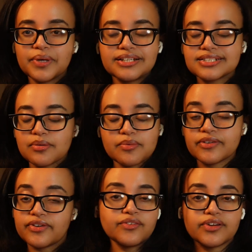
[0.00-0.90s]
been some of my
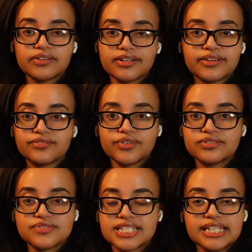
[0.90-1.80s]
favorite that
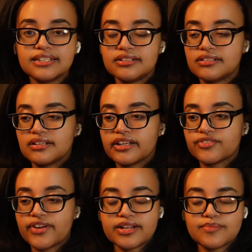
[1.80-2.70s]
I've seen like
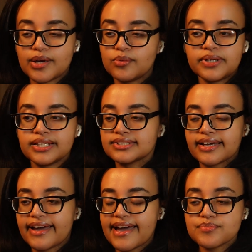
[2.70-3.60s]
for anime openings.
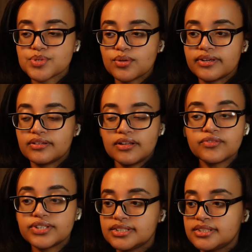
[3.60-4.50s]
Like I absolutely
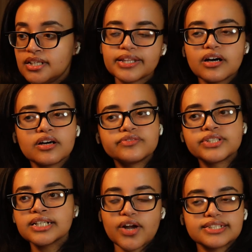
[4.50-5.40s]
love it. I
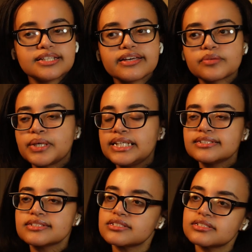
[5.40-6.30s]
loved trying to like
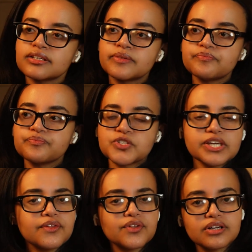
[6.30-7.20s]
piece
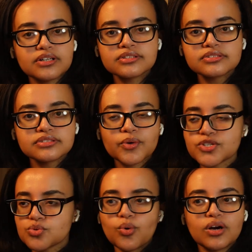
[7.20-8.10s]
together what
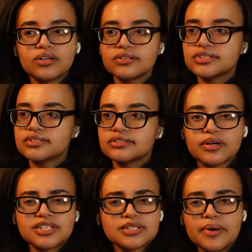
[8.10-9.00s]
this world
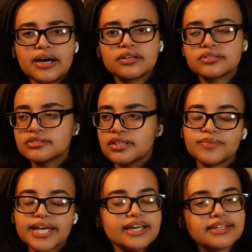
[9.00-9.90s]
is about.
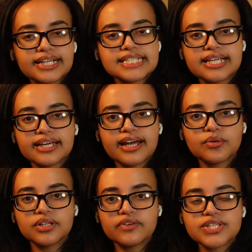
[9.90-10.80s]
Again, like I said, I
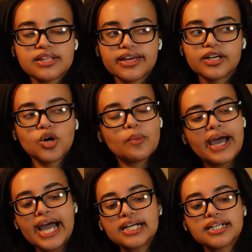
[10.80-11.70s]
would love to like go
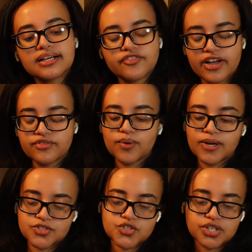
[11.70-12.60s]
back if I ever
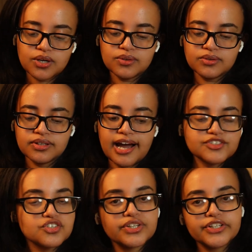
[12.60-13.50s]
watch the show
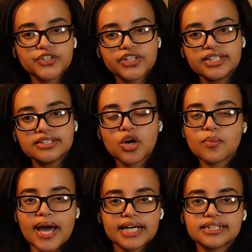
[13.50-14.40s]
after finishing it, go
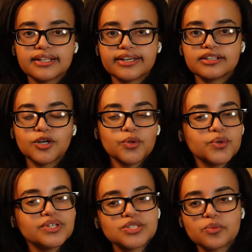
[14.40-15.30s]
back and like go
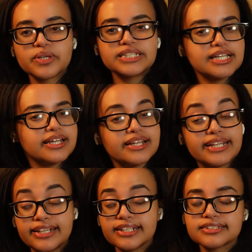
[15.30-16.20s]
through these openings and
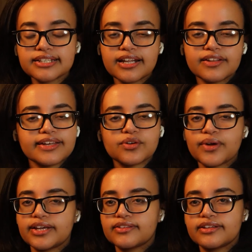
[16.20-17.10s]
endings again and like
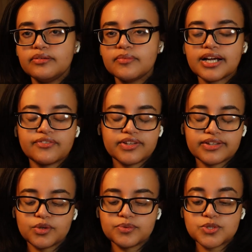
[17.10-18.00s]
rank them. I feel like
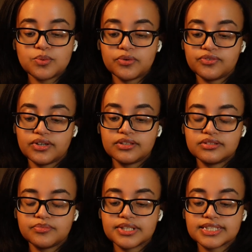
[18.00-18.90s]
that would be super
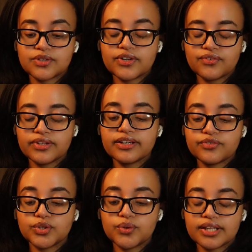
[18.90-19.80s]
fun because there are definitely a
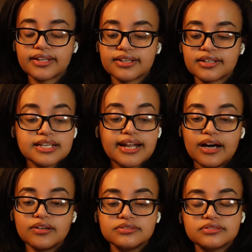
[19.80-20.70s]
few that like stood
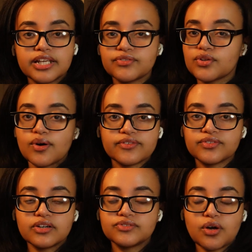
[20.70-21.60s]
out, even though I've
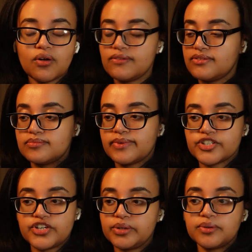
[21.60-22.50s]
loved all of them, like
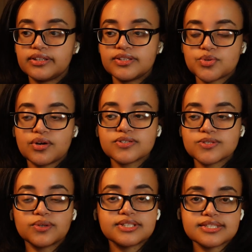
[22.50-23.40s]
genuinely. These are all
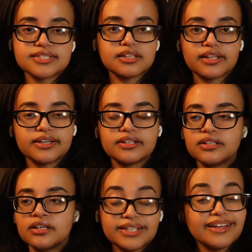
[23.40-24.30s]
so consistently
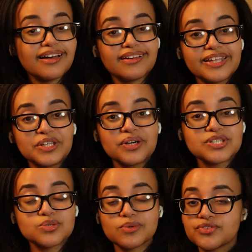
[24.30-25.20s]
good. And yeah, thank you
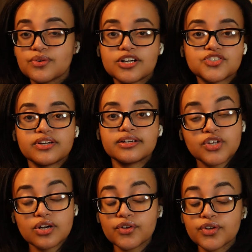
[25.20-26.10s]
guys so much for watching.
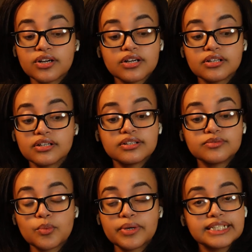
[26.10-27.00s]
There are other
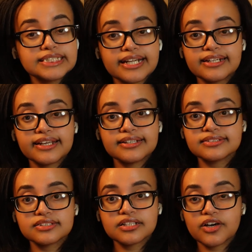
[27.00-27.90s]
openings and
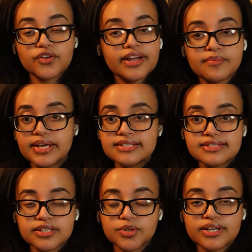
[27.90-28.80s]
endings to other
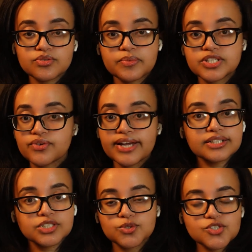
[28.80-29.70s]
animes that you guys want me to
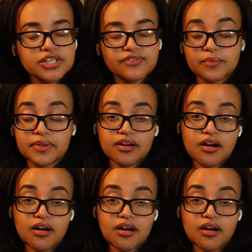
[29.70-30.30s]
react to, just leave them in the